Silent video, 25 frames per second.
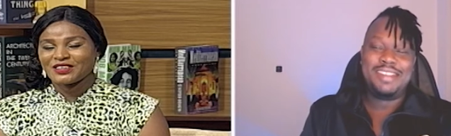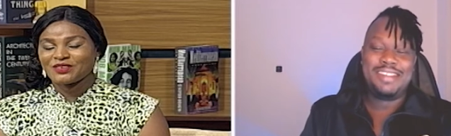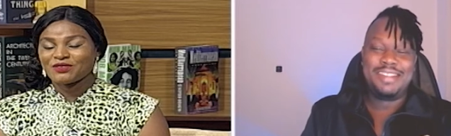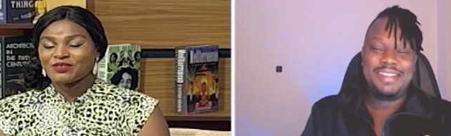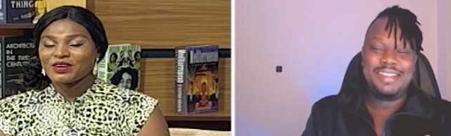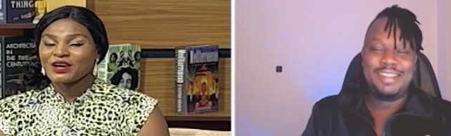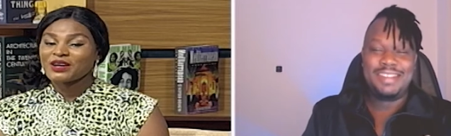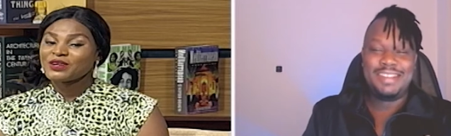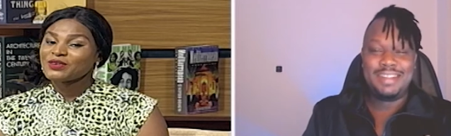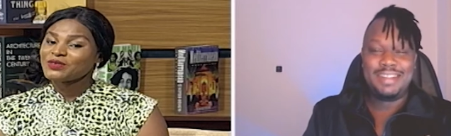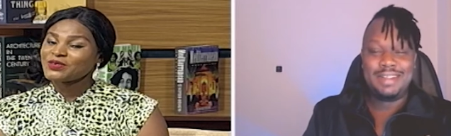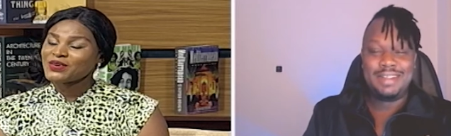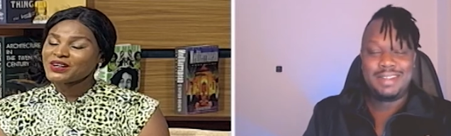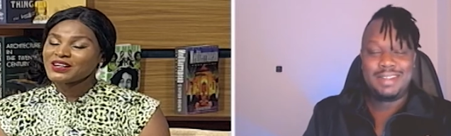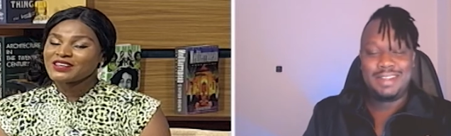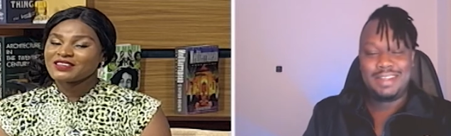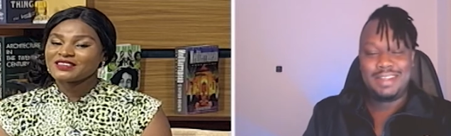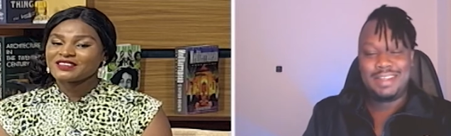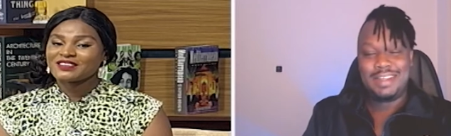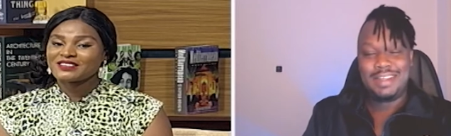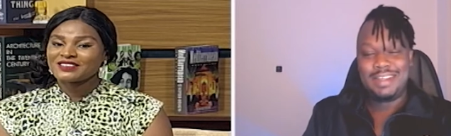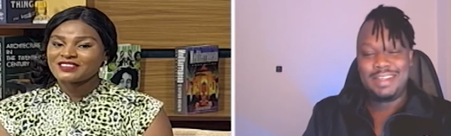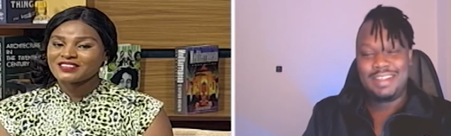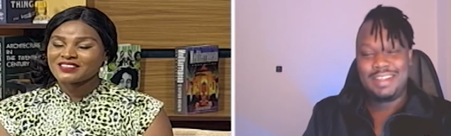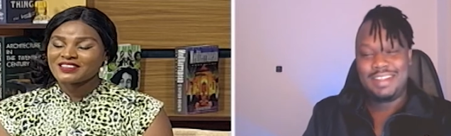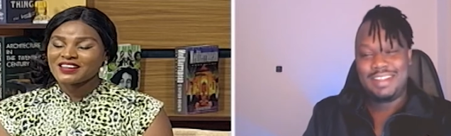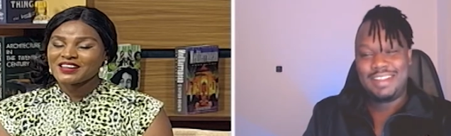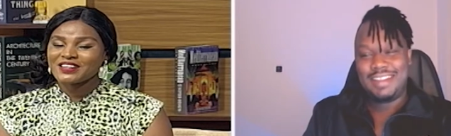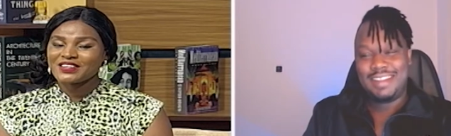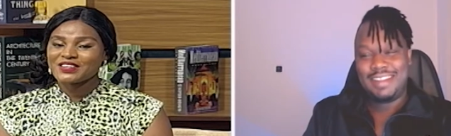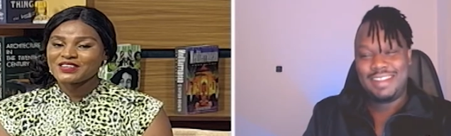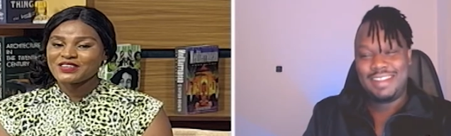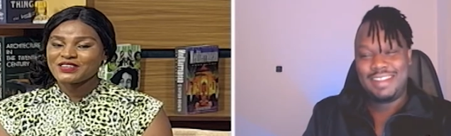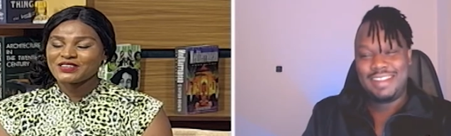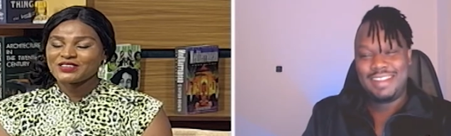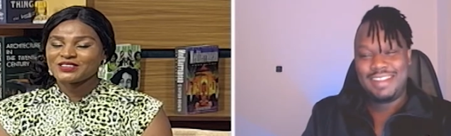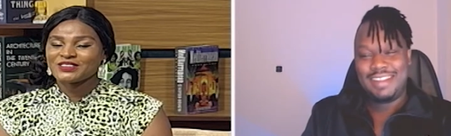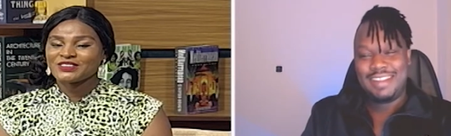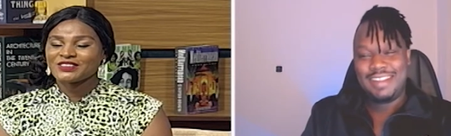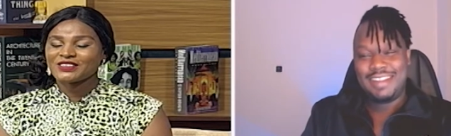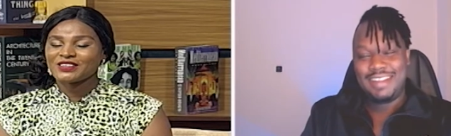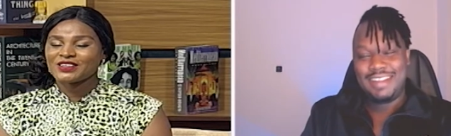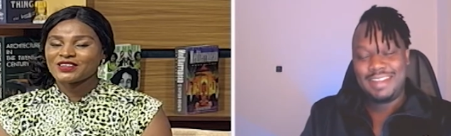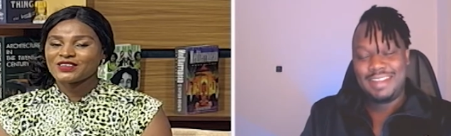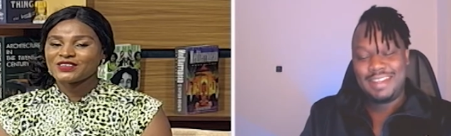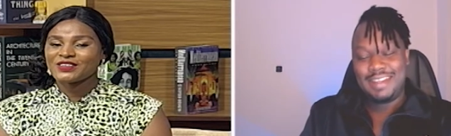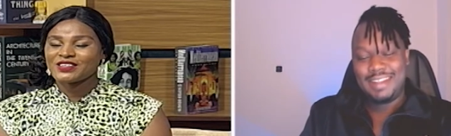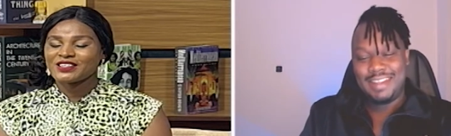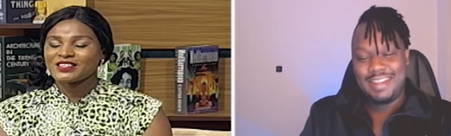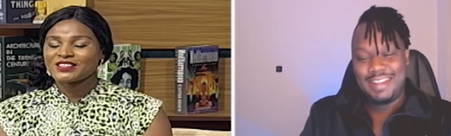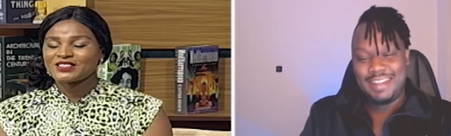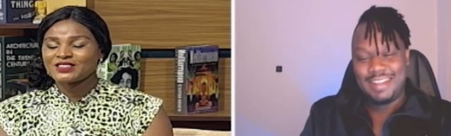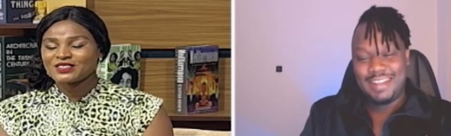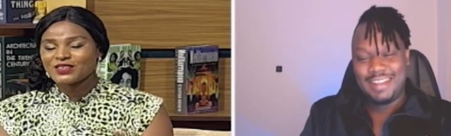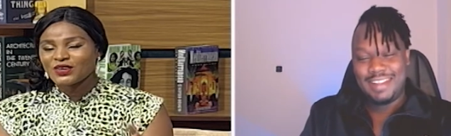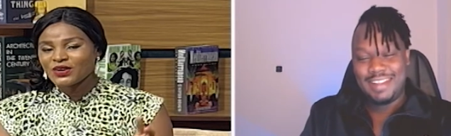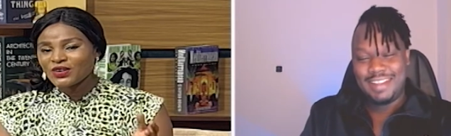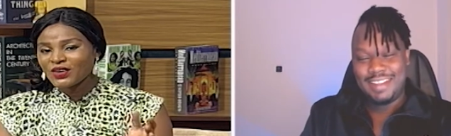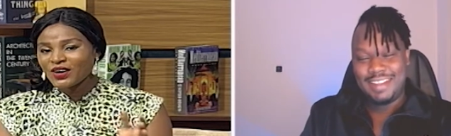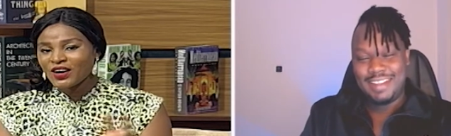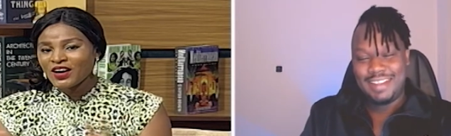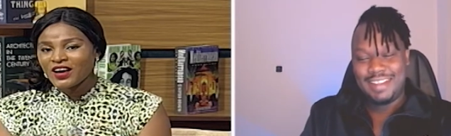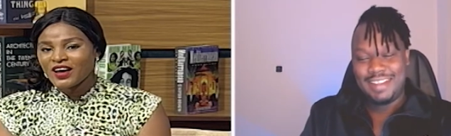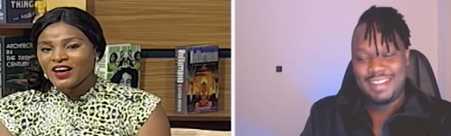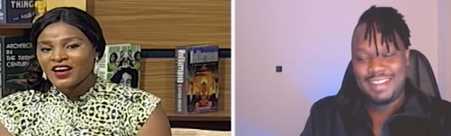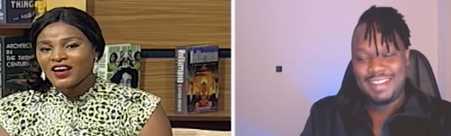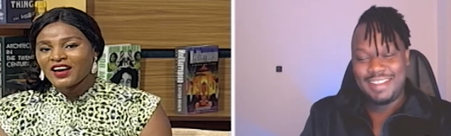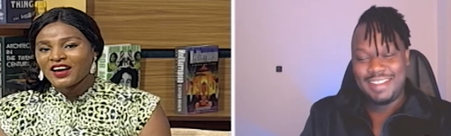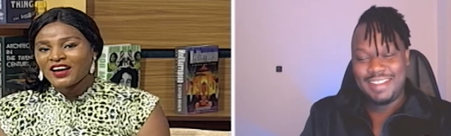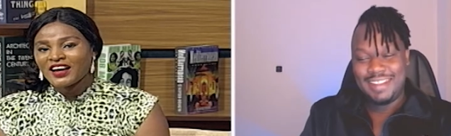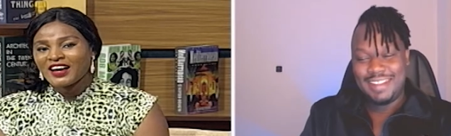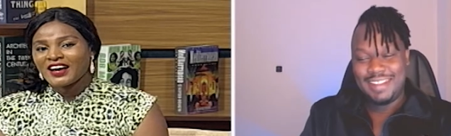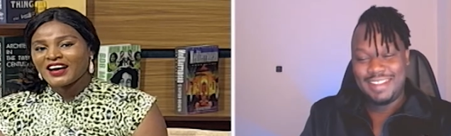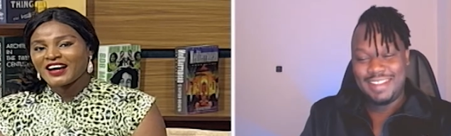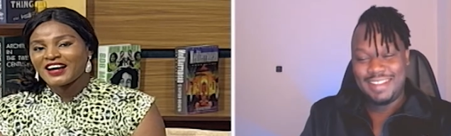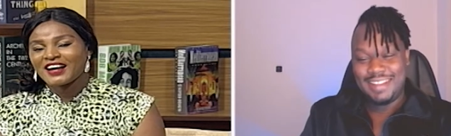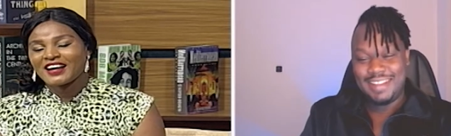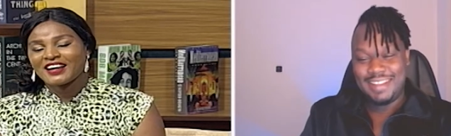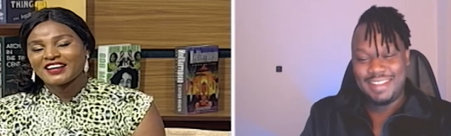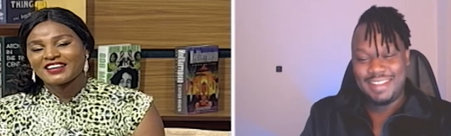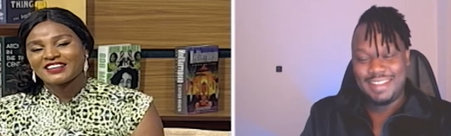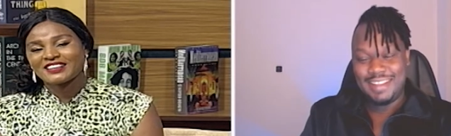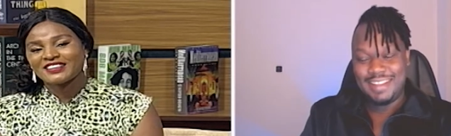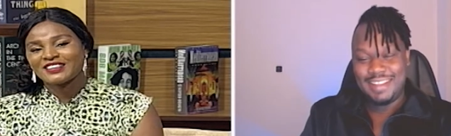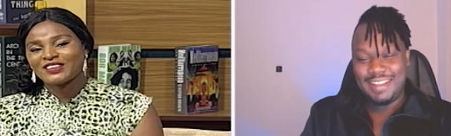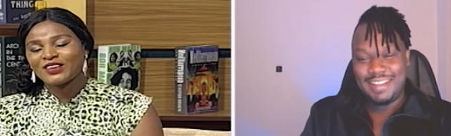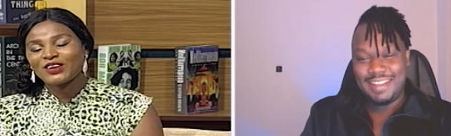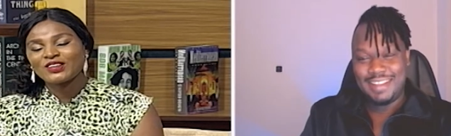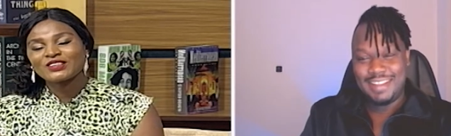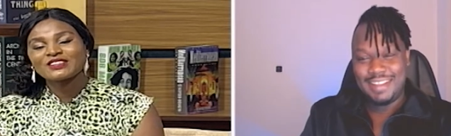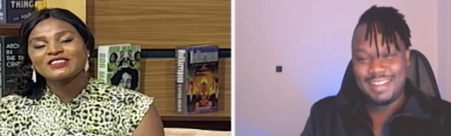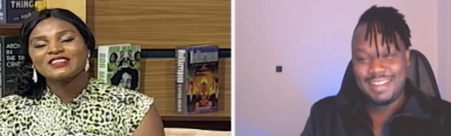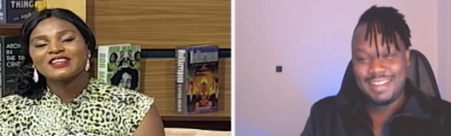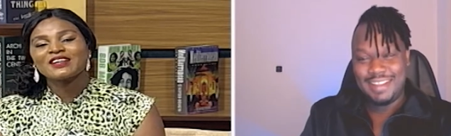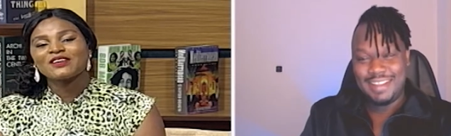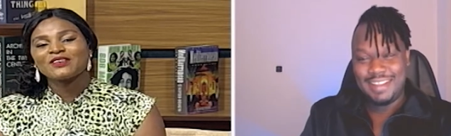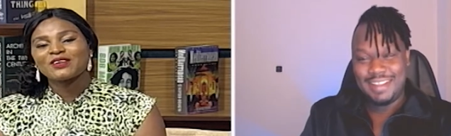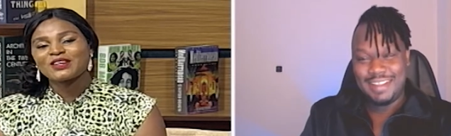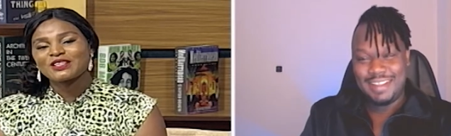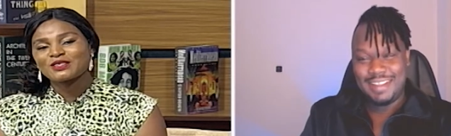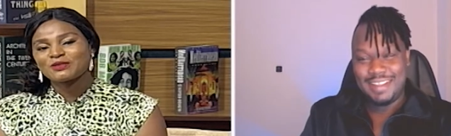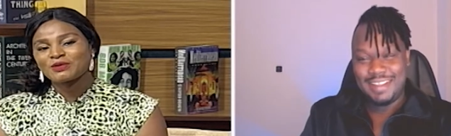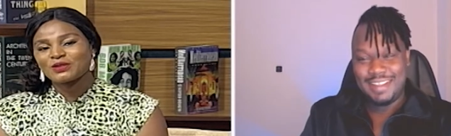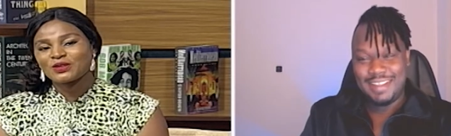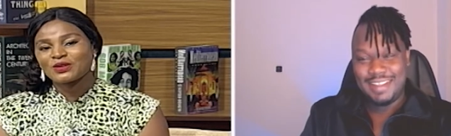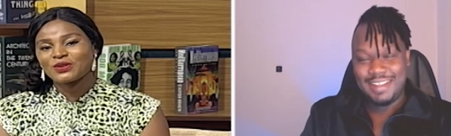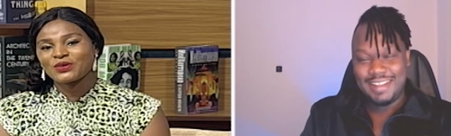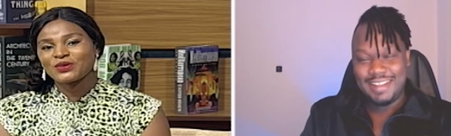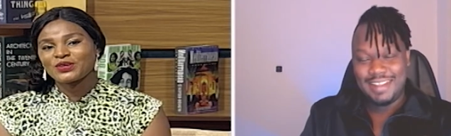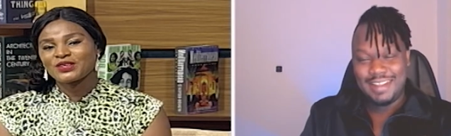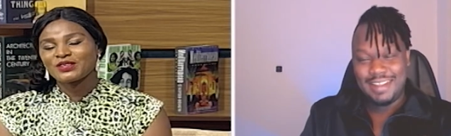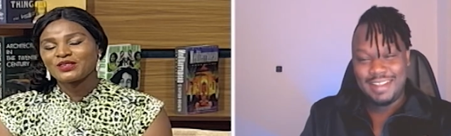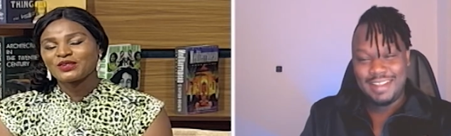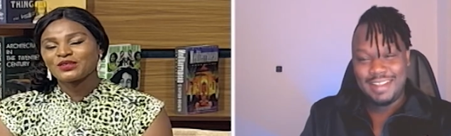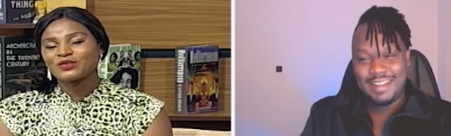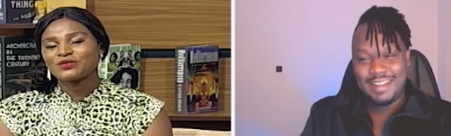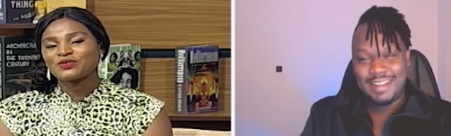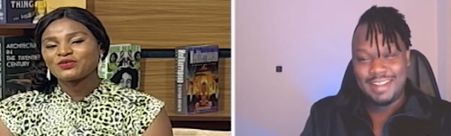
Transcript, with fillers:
Speaker 1: Very well. Thank you. Okay, so uh, lockdown has been going on